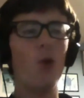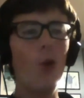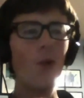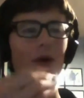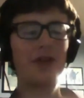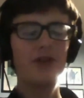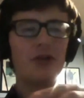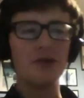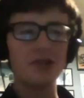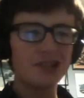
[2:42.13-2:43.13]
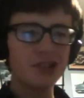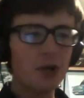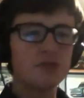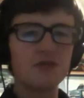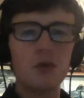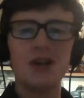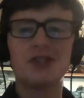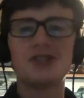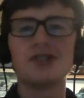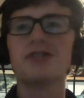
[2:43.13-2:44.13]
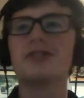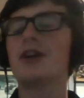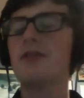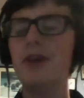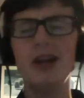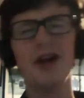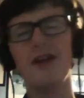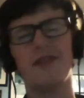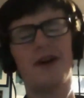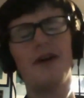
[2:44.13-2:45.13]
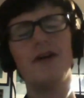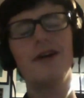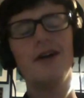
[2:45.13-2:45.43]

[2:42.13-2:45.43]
all the way through, there's loads of questions, and I really like that.